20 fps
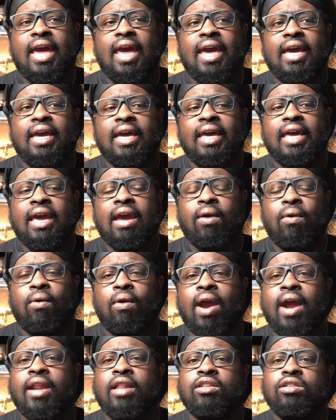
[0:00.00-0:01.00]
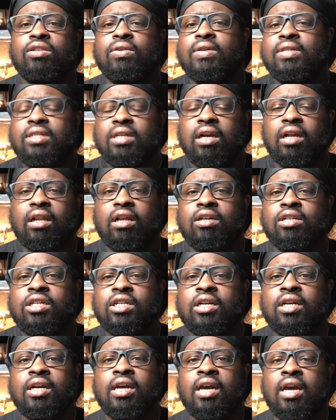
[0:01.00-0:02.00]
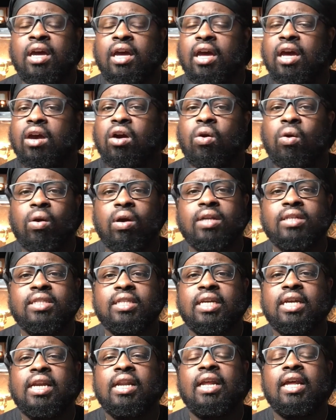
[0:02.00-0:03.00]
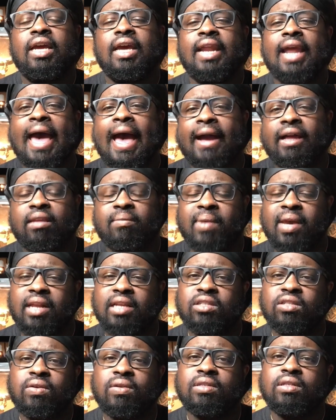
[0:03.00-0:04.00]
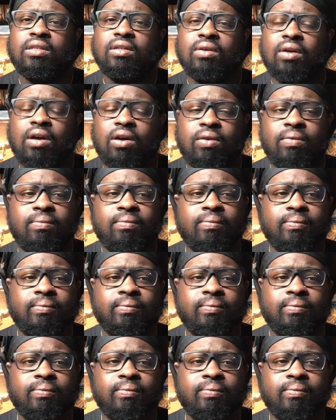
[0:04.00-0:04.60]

it can get right into its enclosure and quarantine and get acclimated to its new home.